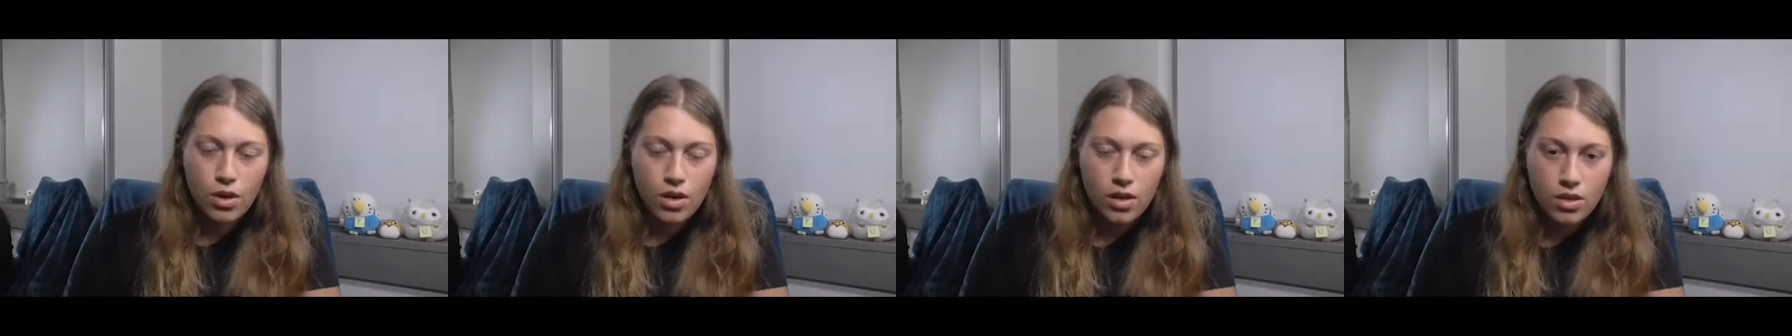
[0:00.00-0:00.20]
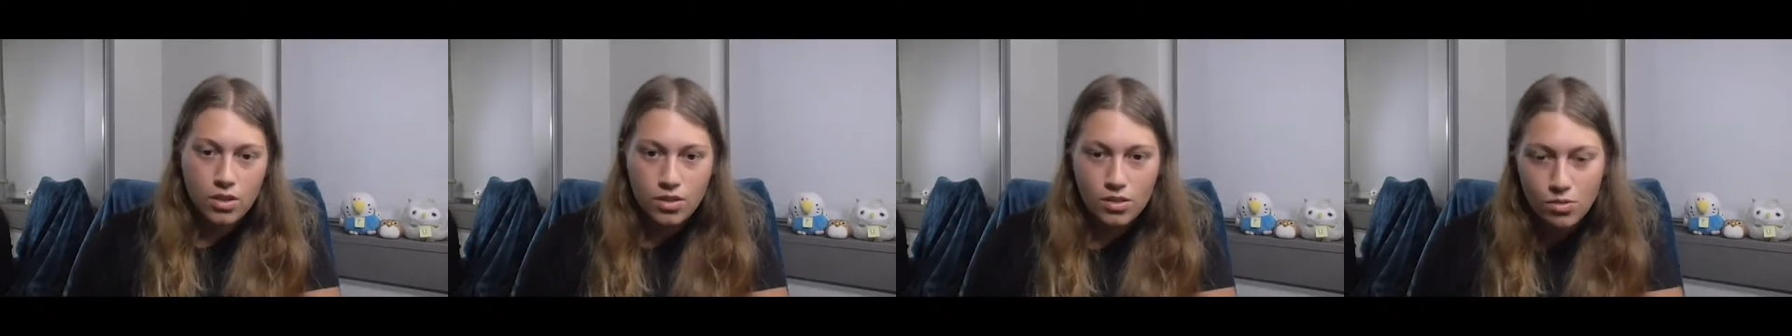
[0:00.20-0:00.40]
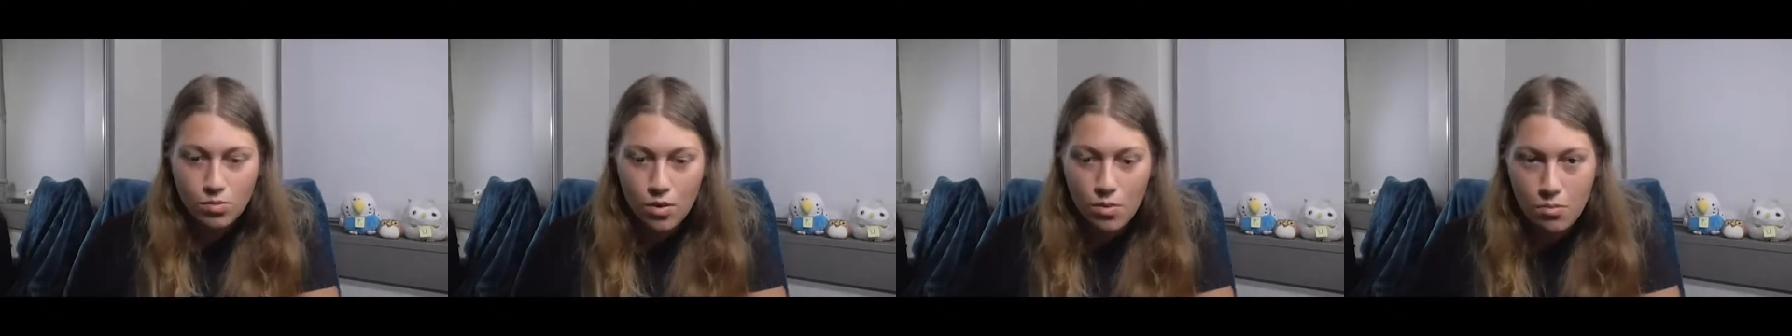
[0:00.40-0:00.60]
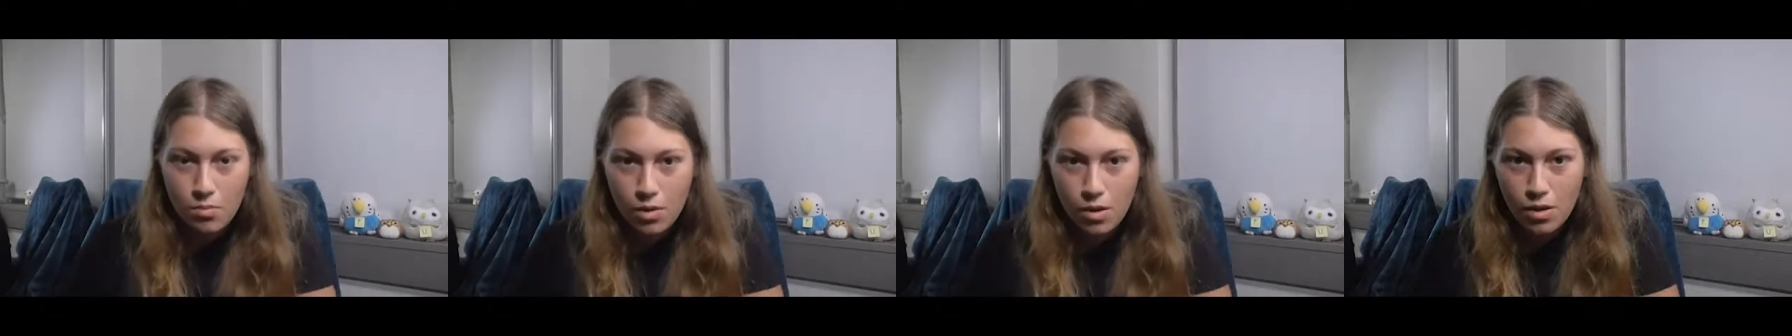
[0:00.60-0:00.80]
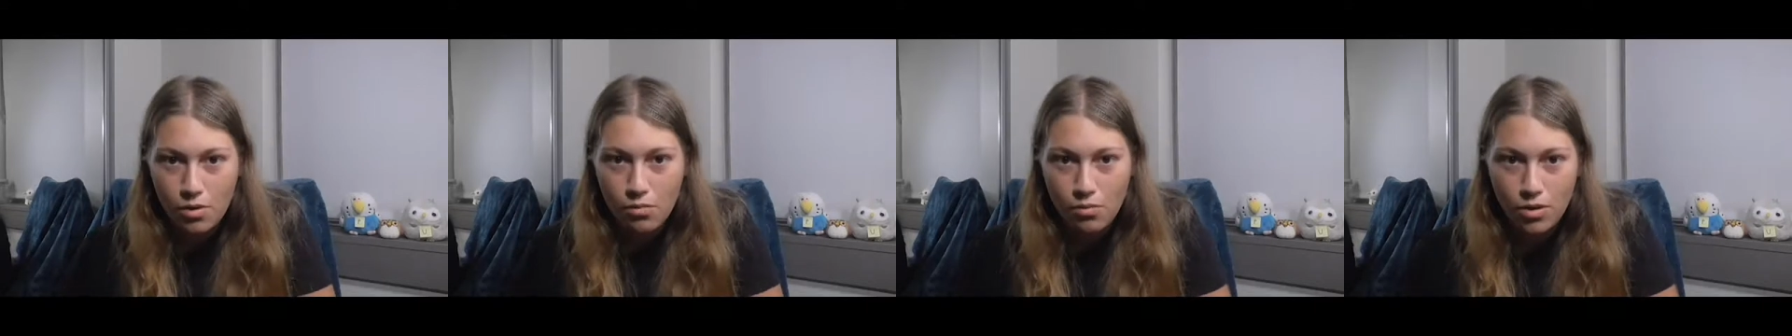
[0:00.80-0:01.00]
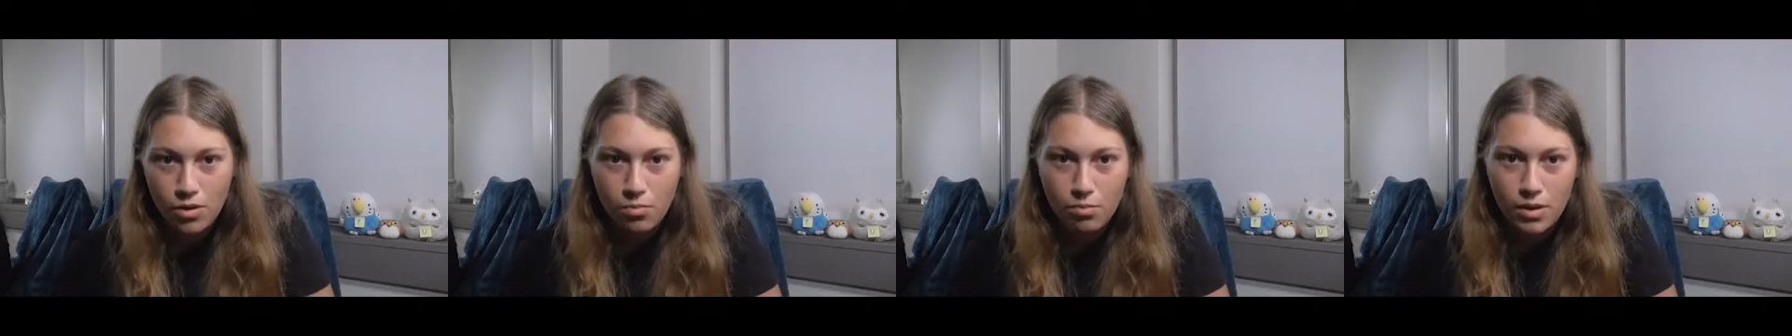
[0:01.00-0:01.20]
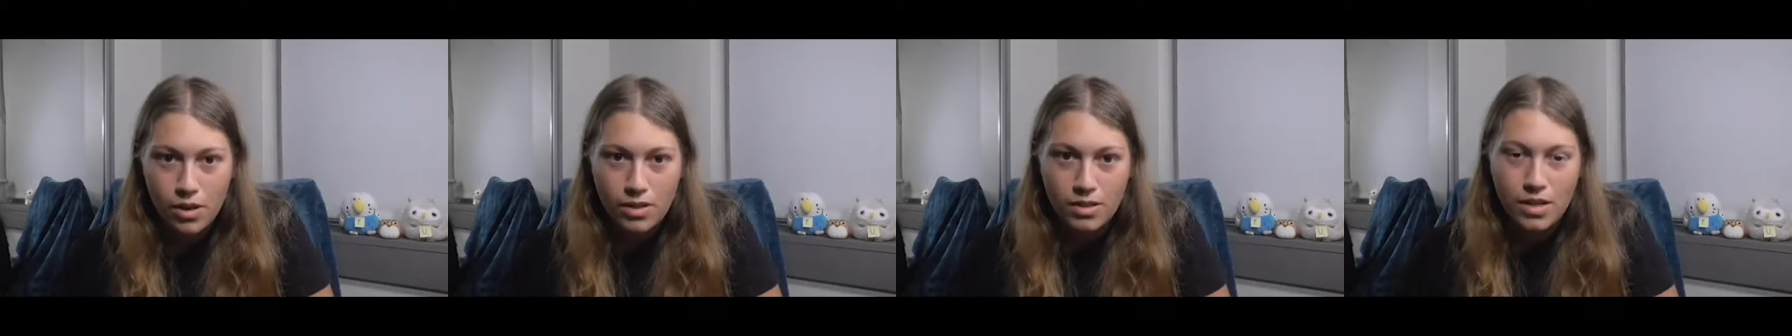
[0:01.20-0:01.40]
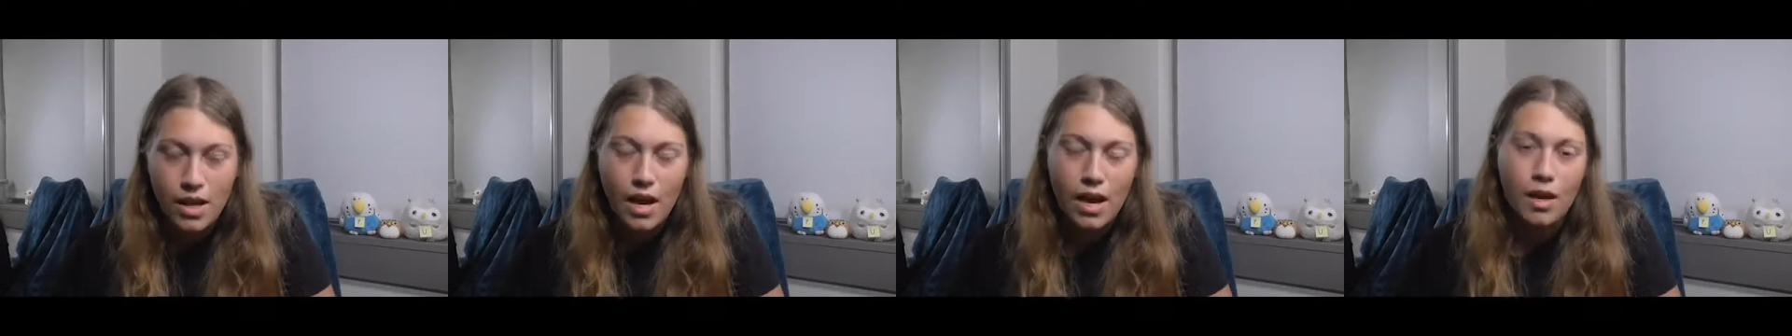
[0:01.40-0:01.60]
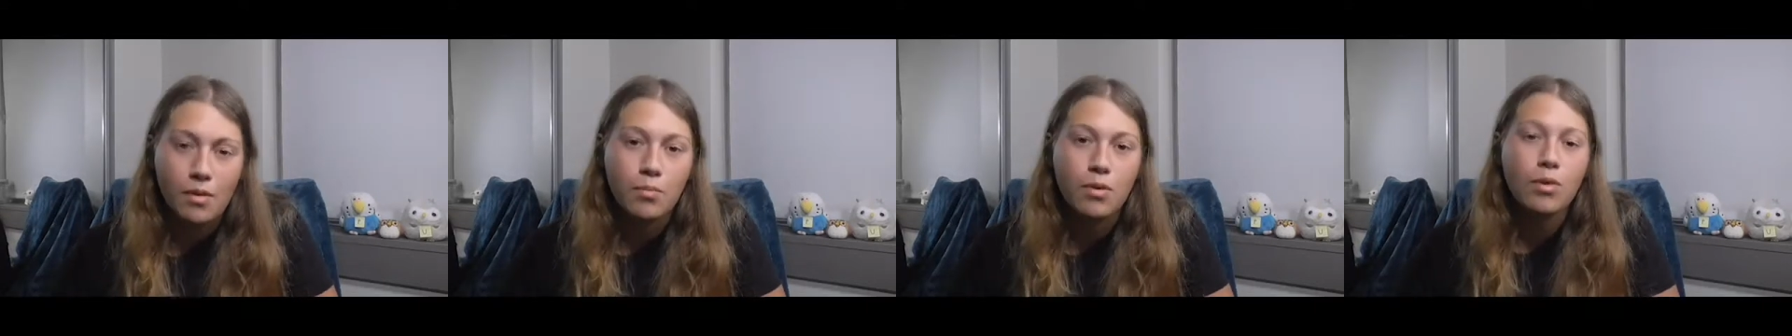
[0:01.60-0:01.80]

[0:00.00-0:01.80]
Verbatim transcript: a swim meet with my dad.